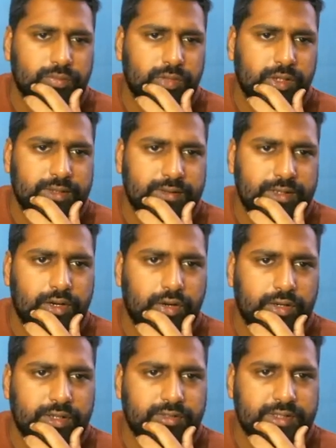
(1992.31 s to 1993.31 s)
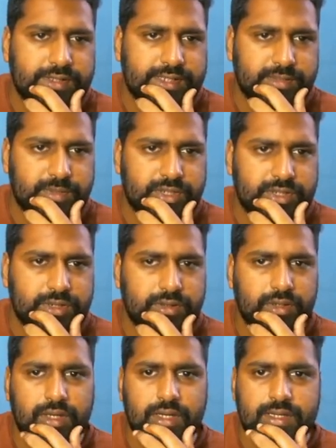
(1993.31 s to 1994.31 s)
Okay, they'll not give this expression.
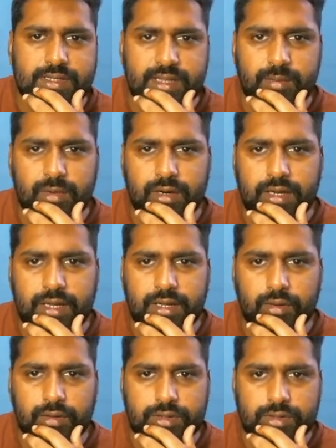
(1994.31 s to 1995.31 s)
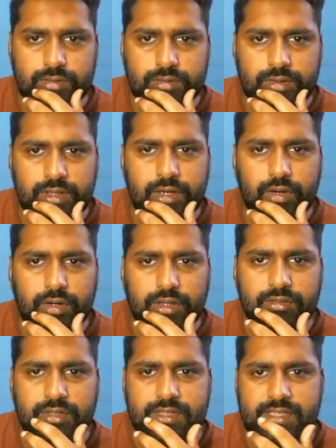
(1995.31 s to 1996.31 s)
Similarly here also, they'll not
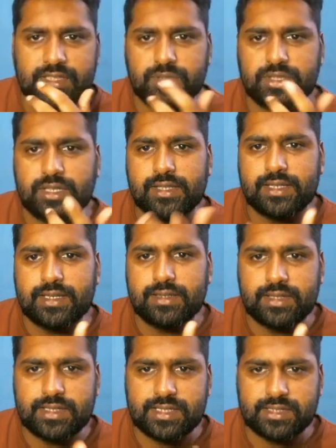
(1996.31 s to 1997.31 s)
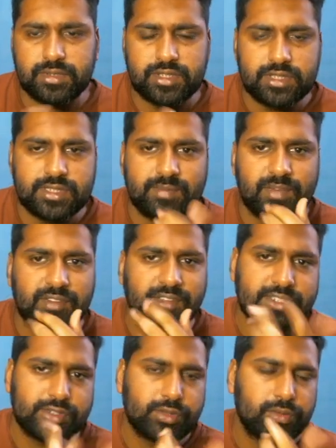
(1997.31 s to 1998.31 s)
give this expression. They'll say this expression
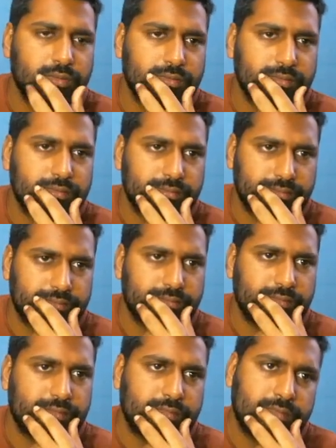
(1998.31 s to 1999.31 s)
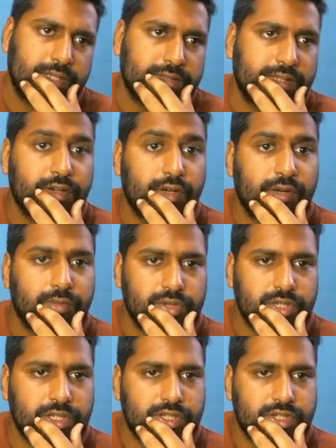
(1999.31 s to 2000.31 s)
simplifies to, and then you have to
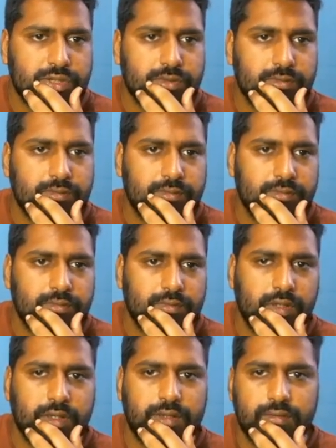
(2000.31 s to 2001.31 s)
judge. Okay.